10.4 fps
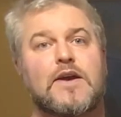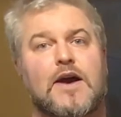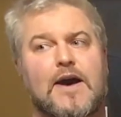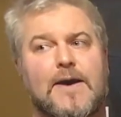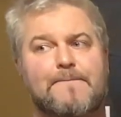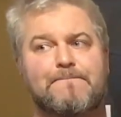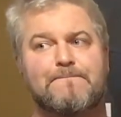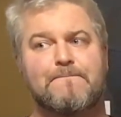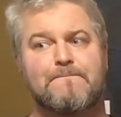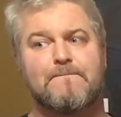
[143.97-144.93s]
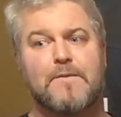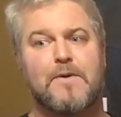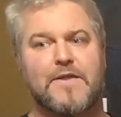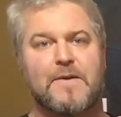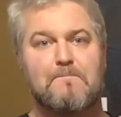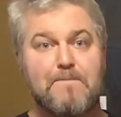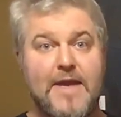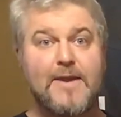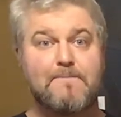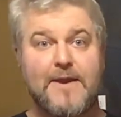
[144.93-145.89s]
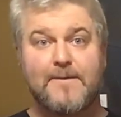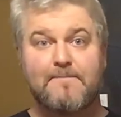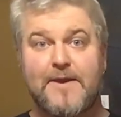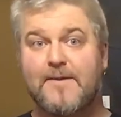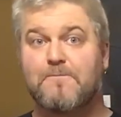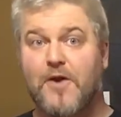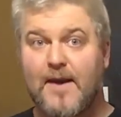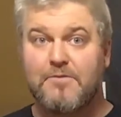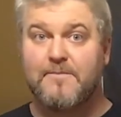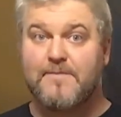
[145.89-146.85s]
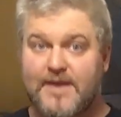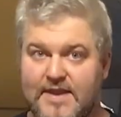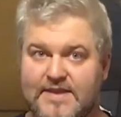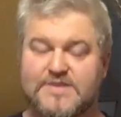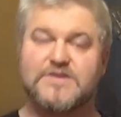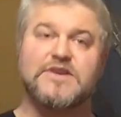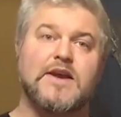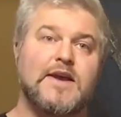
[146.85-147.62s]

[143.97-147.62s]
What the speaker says: But the big problem is